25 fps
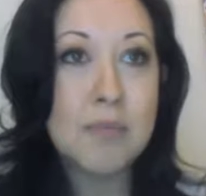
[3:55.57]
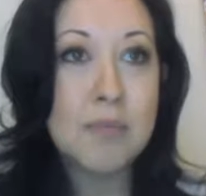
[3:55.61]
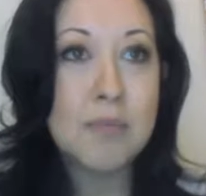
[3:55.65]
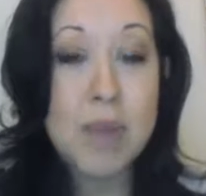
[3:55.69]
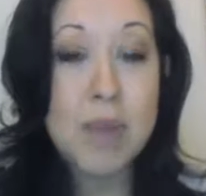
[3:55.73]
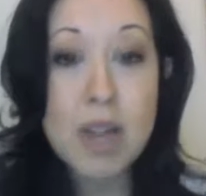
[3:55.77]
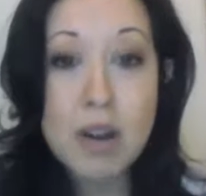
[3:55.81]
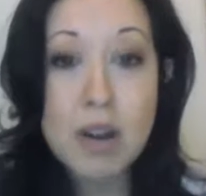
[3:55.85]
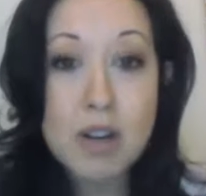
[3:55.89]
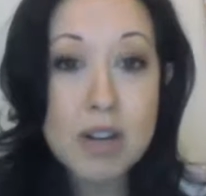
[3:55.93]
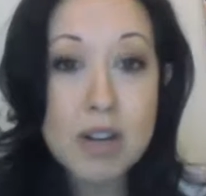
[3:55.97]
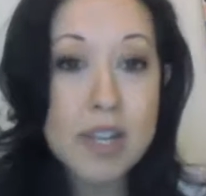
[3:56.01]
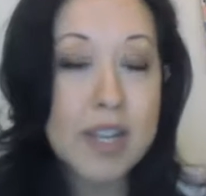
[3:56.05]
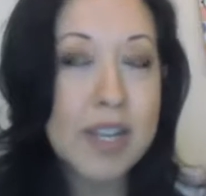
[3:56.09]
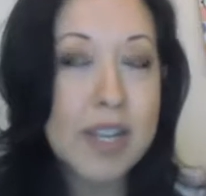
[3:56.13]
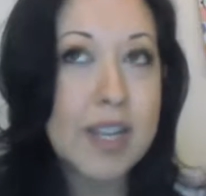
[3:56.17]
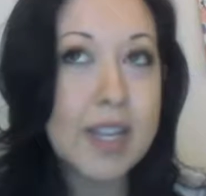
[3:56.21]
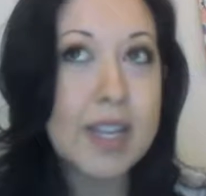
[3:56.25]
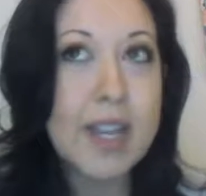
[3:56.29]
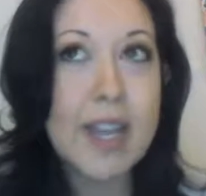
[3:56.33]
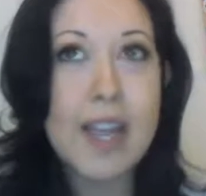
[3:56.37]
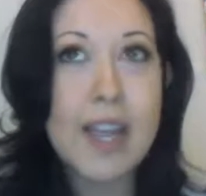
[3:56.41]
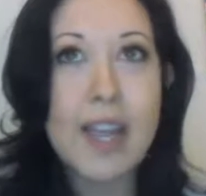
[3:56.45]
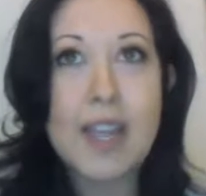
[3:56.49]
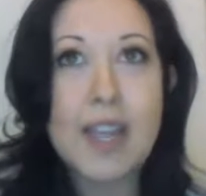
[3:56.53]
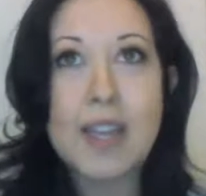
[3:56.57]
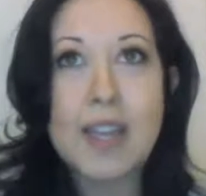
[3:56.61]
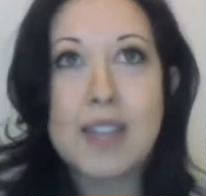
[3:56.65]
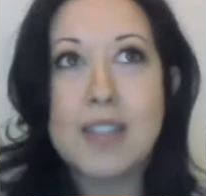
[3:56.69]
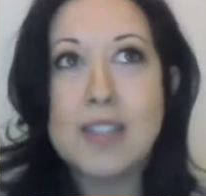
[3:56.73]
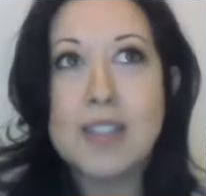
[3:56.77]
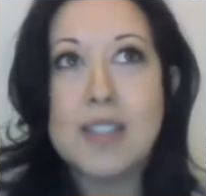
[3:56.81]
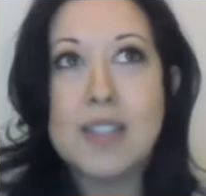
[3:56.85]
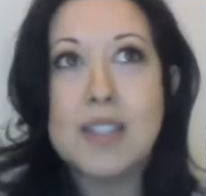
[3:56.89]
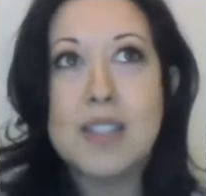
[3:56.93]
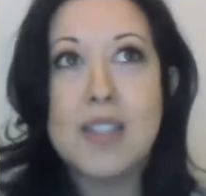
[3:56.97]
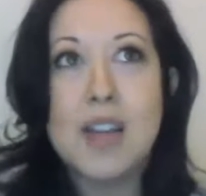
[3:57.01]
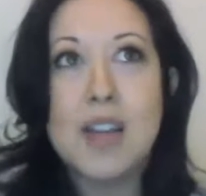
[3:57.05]
married
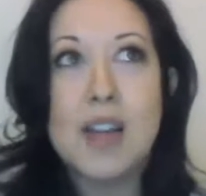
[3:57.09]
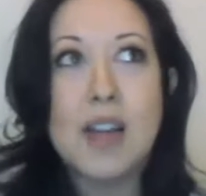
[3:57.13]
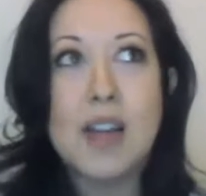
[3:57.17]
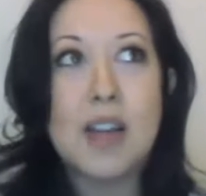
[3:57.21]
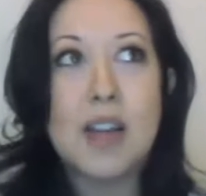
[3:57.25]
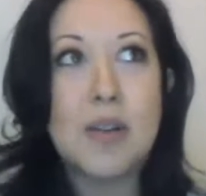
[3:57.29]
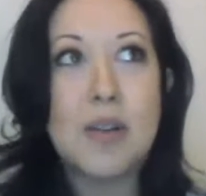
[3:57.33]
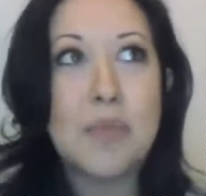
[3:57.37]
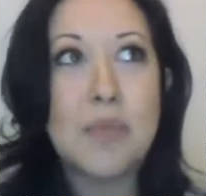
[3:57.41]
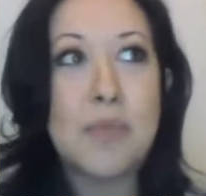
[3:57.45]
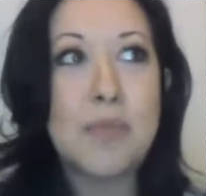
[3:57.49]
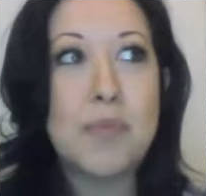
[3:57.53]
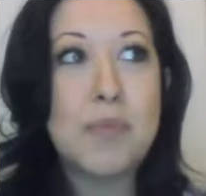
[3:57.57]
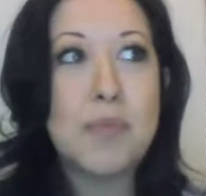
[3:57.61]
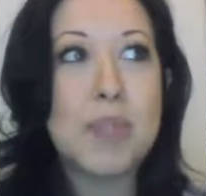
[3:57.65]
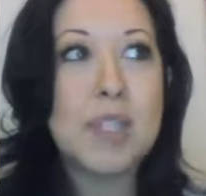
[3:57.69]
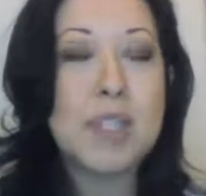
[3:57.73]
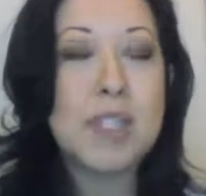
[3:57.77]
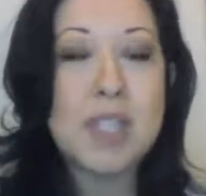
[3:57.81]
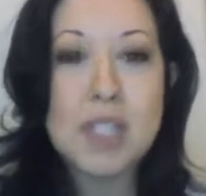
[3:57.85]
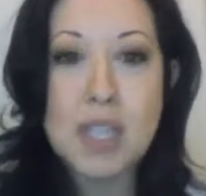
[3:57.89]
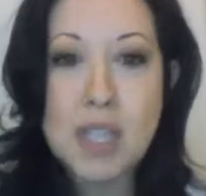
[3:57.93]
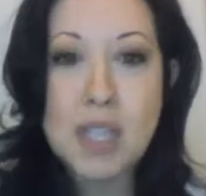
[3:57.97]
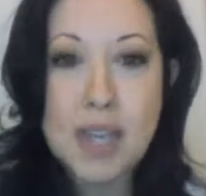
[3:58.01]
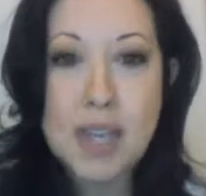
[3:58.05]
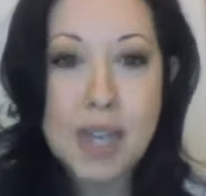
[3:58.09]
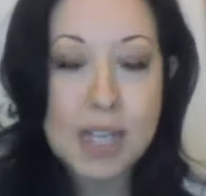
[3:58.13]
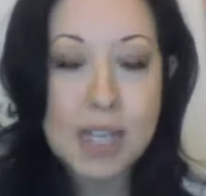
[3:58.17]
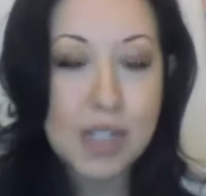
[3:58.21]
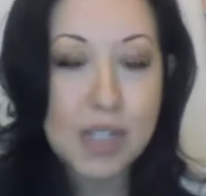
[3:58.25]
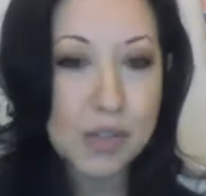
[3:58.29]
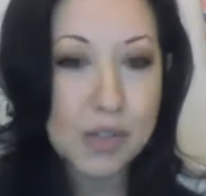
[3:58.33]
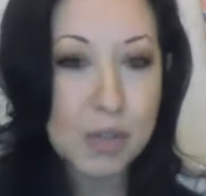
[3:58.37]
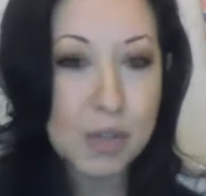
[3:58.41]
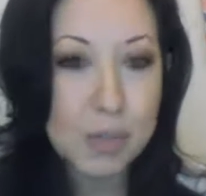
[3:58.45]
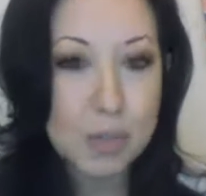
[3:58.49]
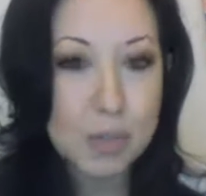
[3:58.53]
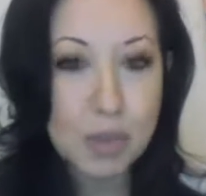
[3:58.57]
and
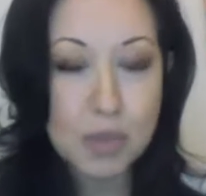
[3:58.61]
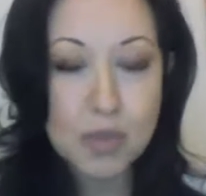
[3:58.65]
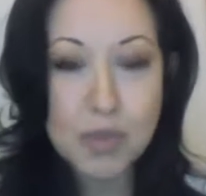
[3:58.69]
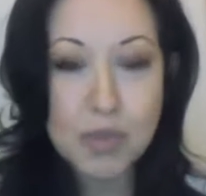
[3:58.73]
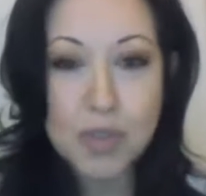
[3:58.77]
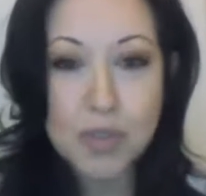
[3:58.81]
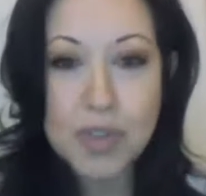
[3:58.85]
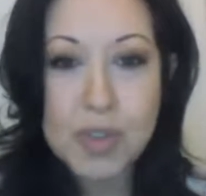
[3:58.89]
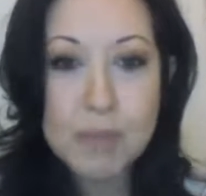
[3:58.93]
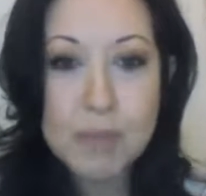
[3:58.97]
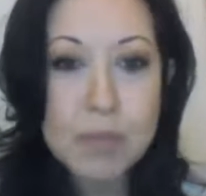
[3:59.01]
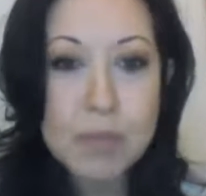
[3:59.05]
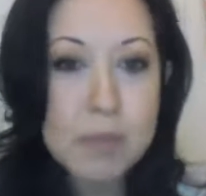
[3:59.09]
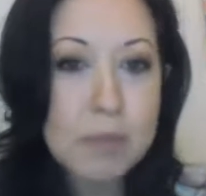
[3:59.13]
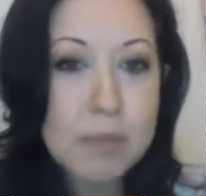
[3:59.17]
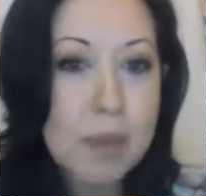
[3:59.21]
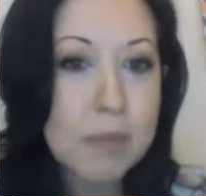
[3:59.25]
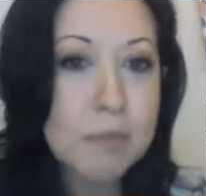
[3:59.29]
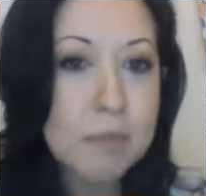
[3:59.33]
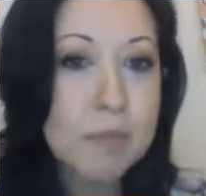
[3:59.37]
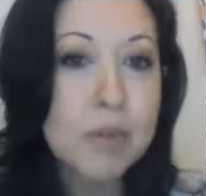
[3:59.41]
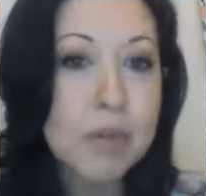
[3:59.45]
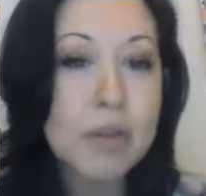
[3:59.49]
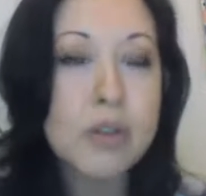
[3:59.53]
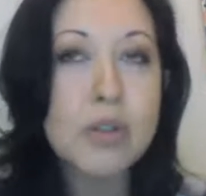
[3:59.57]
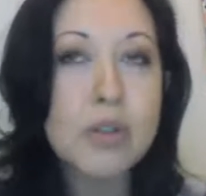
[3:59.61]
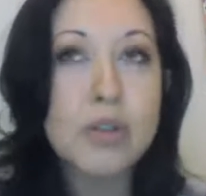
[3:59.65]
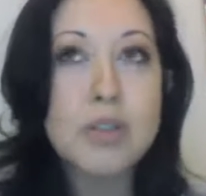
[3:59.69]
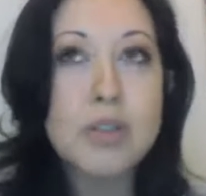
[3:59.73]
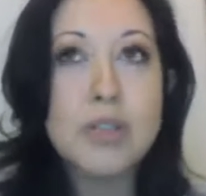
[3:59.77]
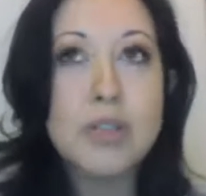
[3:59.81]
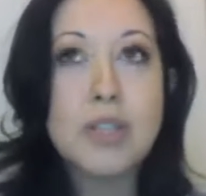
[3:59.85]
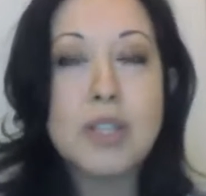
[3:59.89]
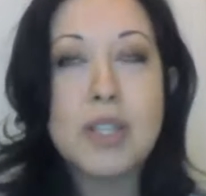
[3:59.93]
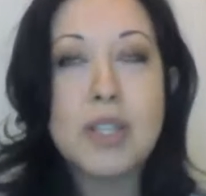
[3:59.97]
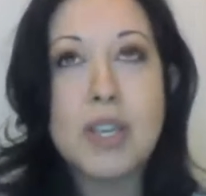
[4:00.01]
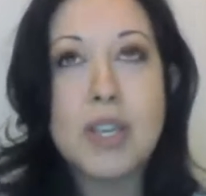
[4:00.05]
disconnected from certain family members.